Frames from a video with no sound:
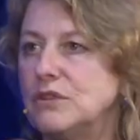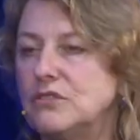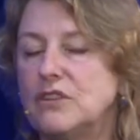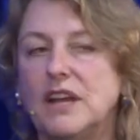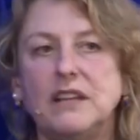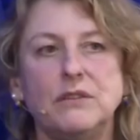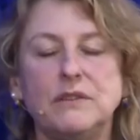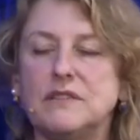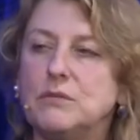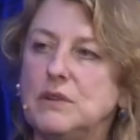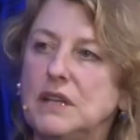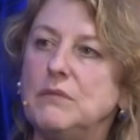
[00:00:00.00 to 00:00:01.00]
Australia. It's
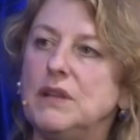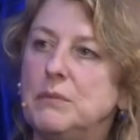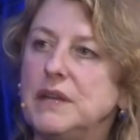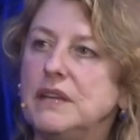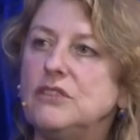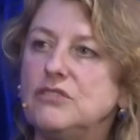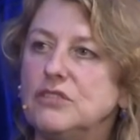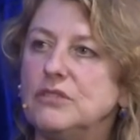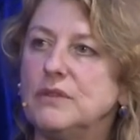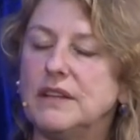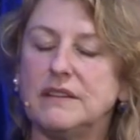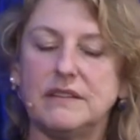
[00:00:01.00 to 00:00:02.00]
a really, really big issue,
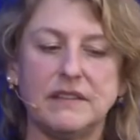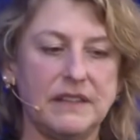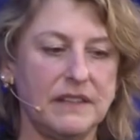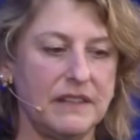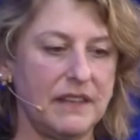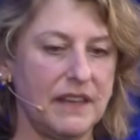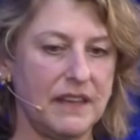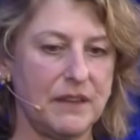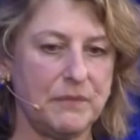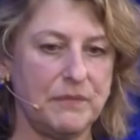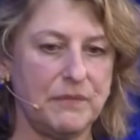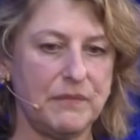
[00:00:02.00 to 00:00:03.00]
mm. and
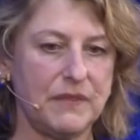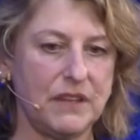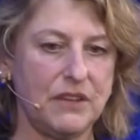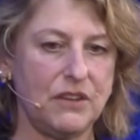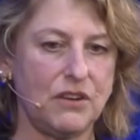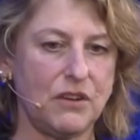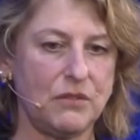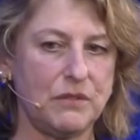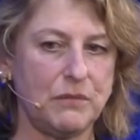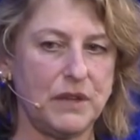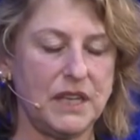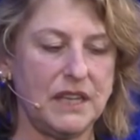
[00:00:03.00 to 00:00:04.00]
um, you know,
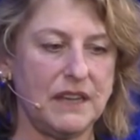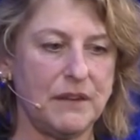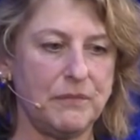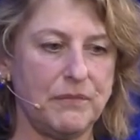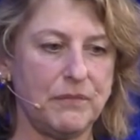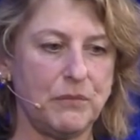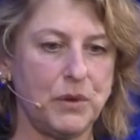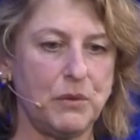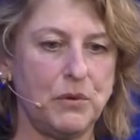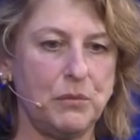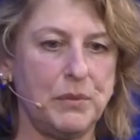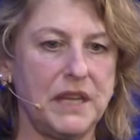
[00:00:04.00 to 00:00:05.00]
we um, we
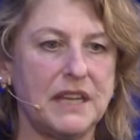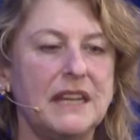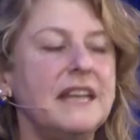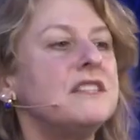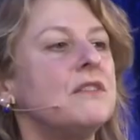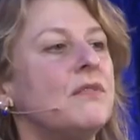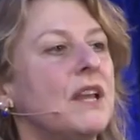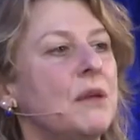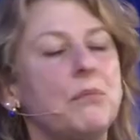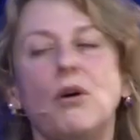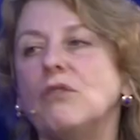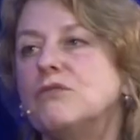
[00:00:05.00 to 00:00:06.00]
will be collectively
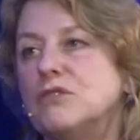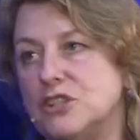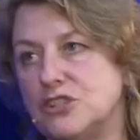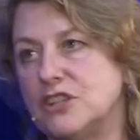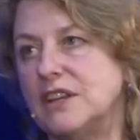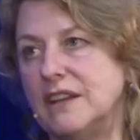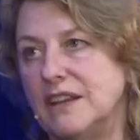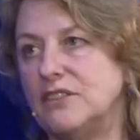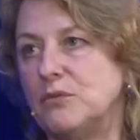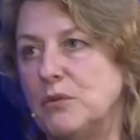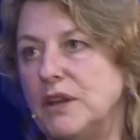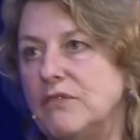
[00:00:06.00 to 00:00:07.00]
impoverished
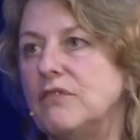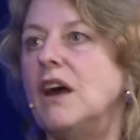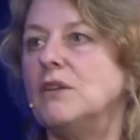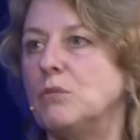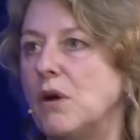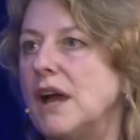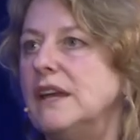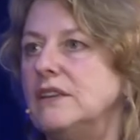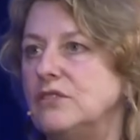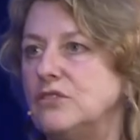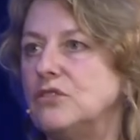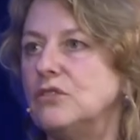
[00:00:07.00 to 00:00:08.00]
unless we find
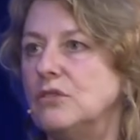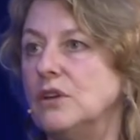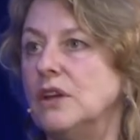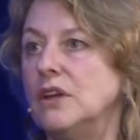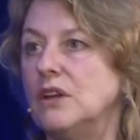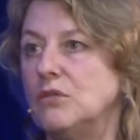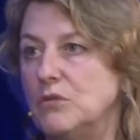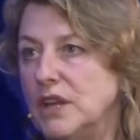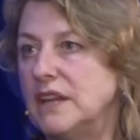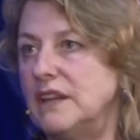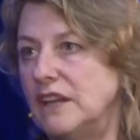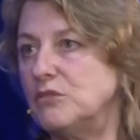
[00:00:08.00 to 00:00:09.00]
ways to
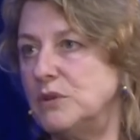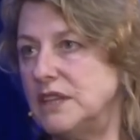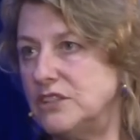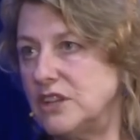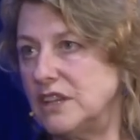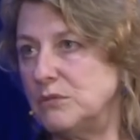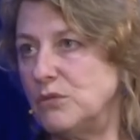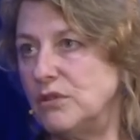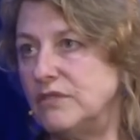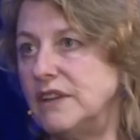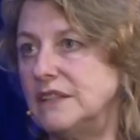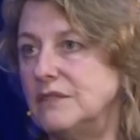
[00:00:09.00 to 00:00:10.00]
reconnect with each other more
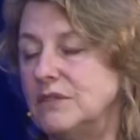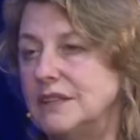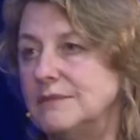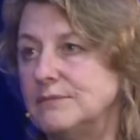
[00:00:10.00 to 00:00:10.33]
effectively.